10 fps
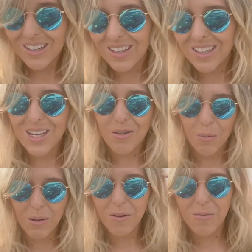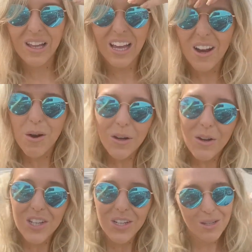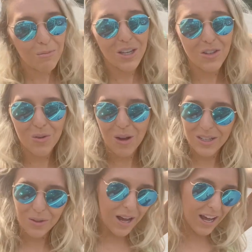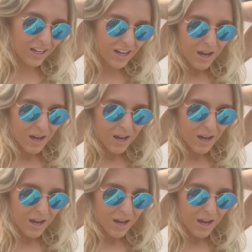16 year old me, would have been like, oh my gosh, I need to book in straight away.